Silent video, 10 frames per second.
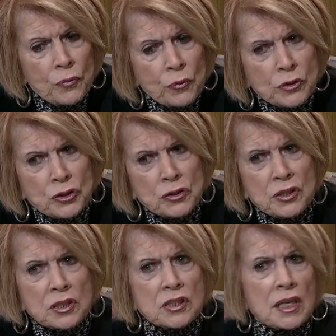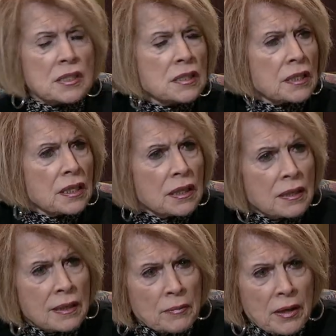Would you suggest
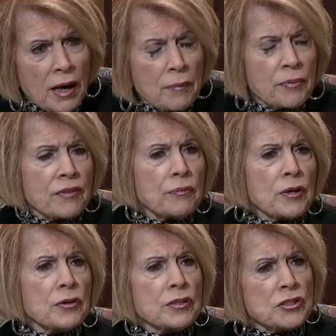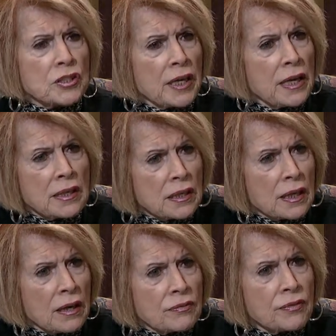getting them a copy of Mere
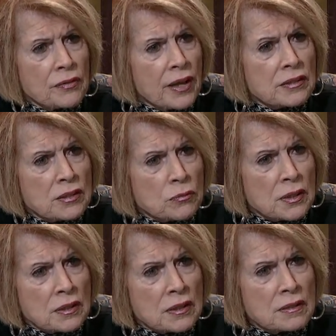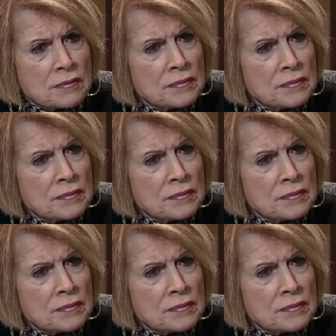Christianity? I've heard that's the one that...